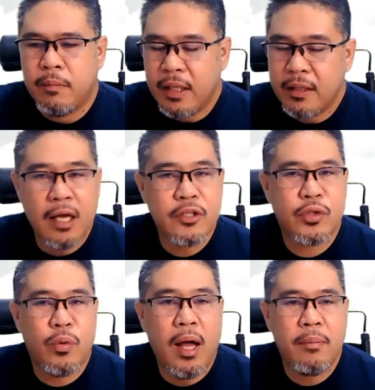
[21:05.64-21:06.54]
But it
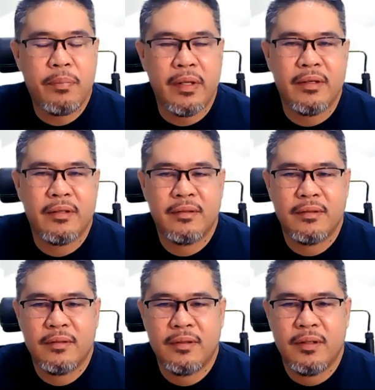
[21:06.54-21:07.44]
has to happen
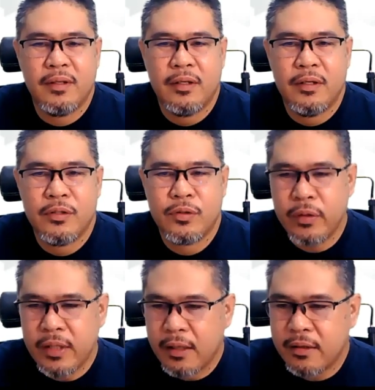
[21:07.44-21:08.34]

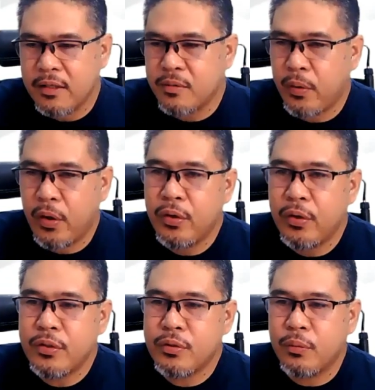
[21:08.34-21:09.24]
so that his
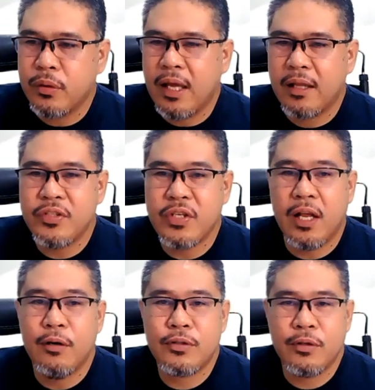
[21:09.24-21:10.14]
brothers would get
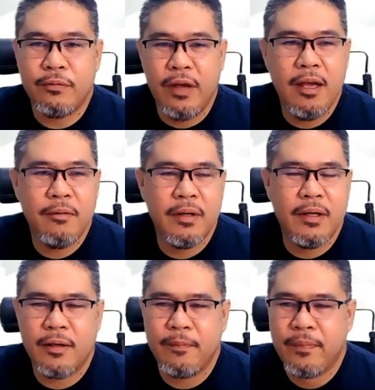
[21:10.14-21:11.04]
jealous of him.